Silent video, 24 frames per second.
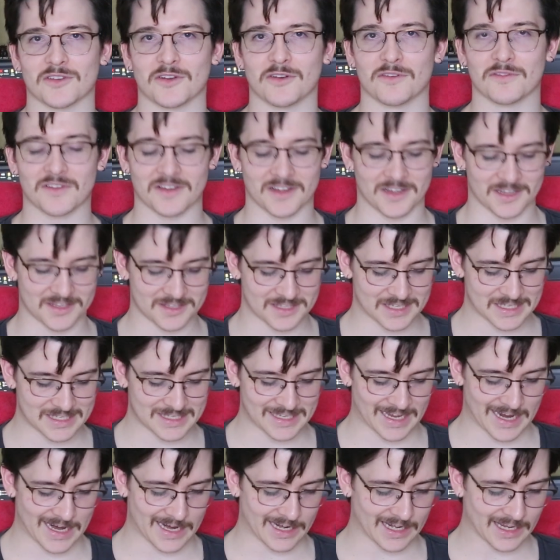of
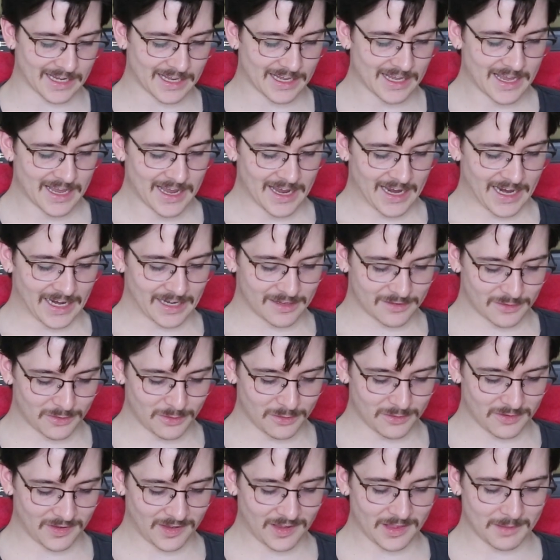society. And it's
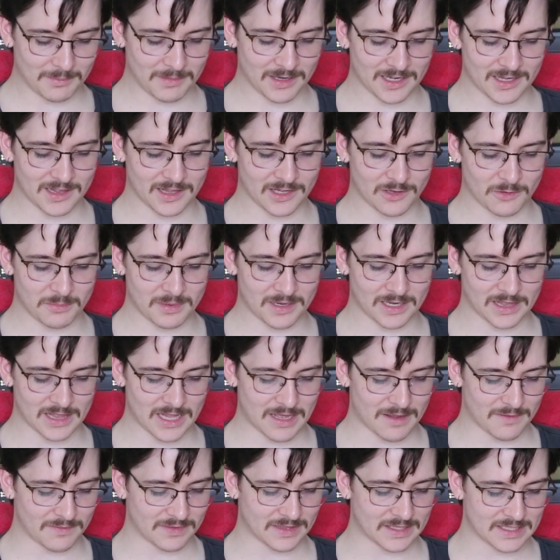cool to see them getting a little bit of
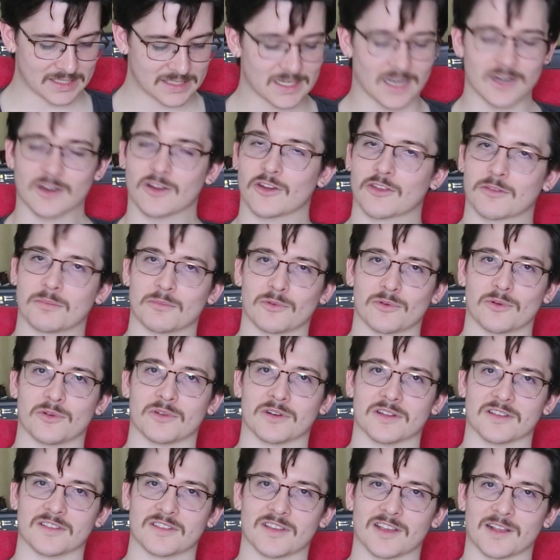love in these Darkoath
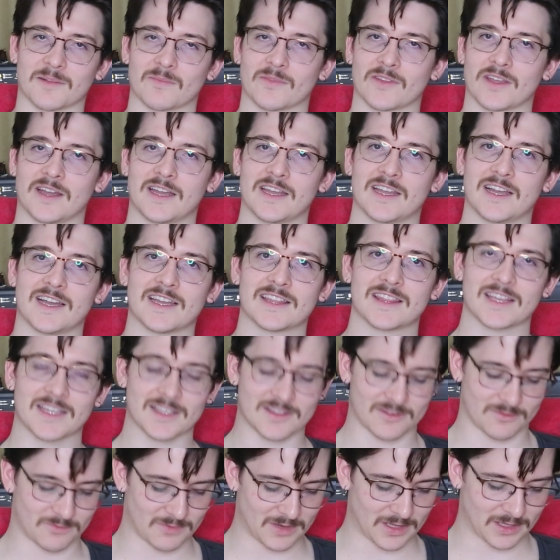Marauders. Like, I think
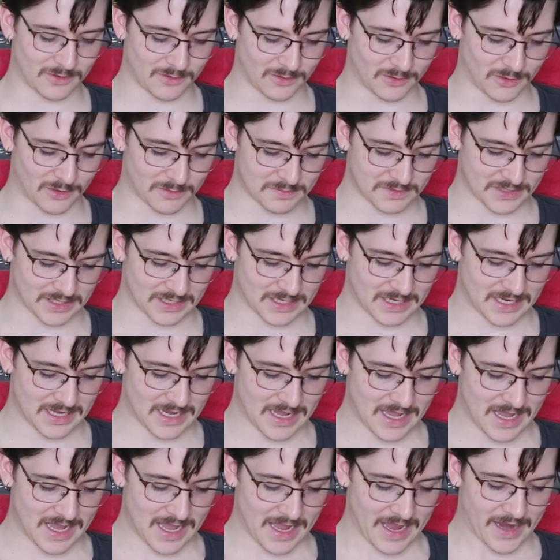it's a really cool option.
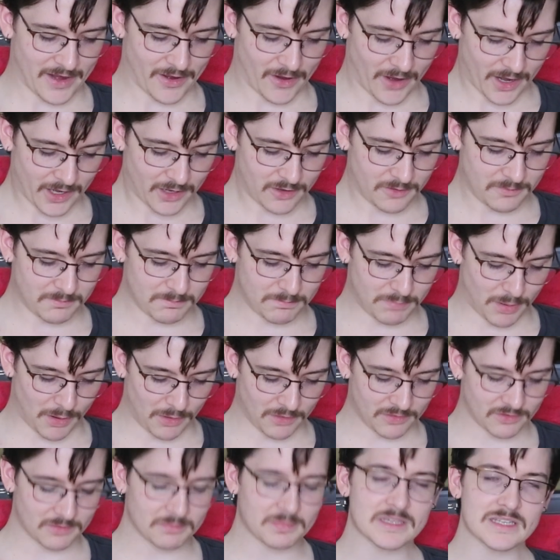And I could
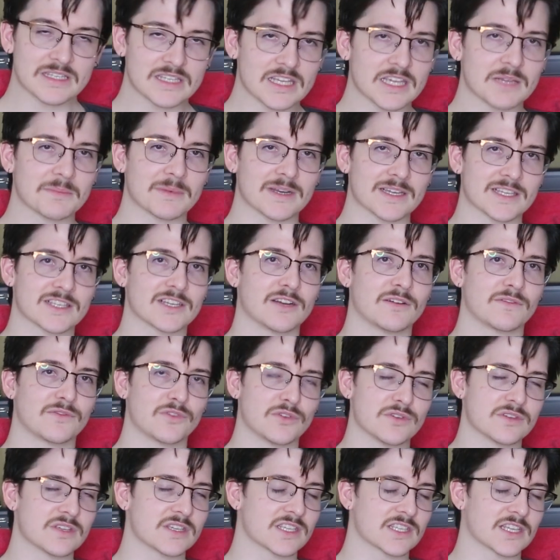possibly see myself
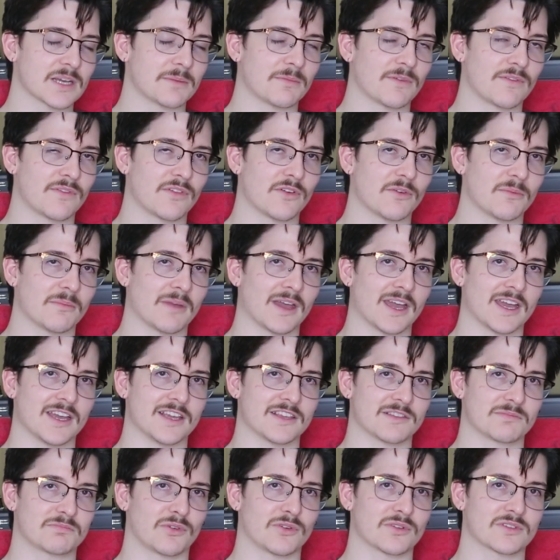using some of them
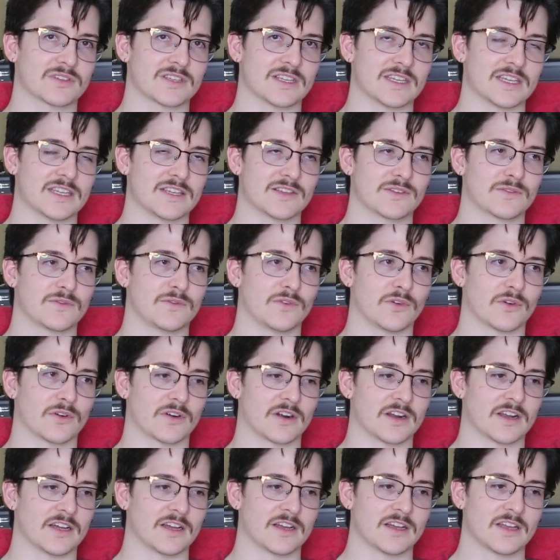as proxies
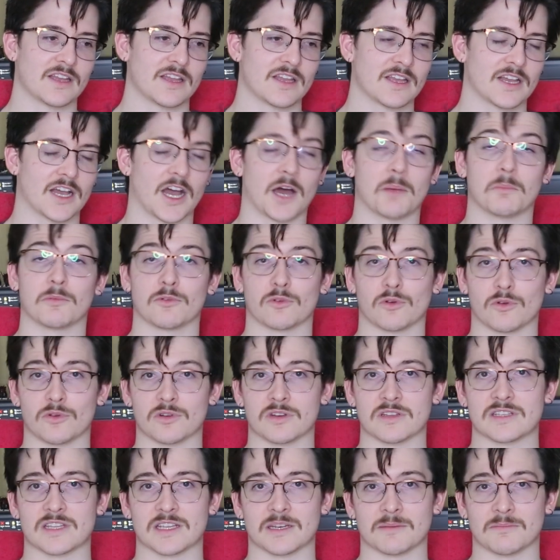for our
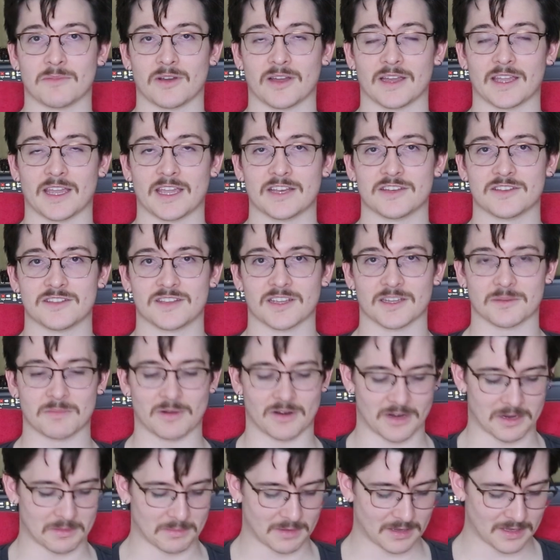Marauders in my Age of
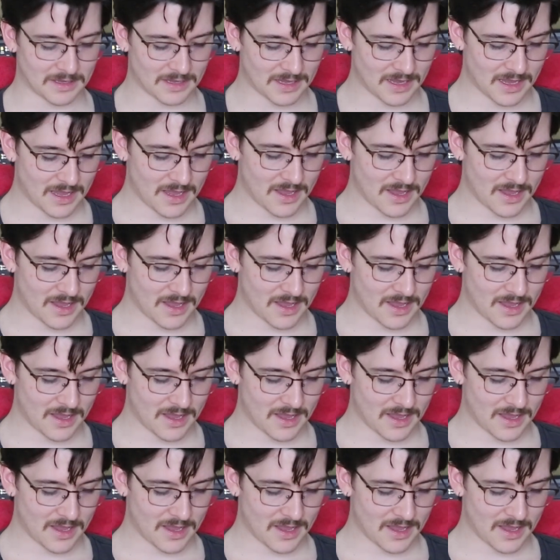Sigmar army.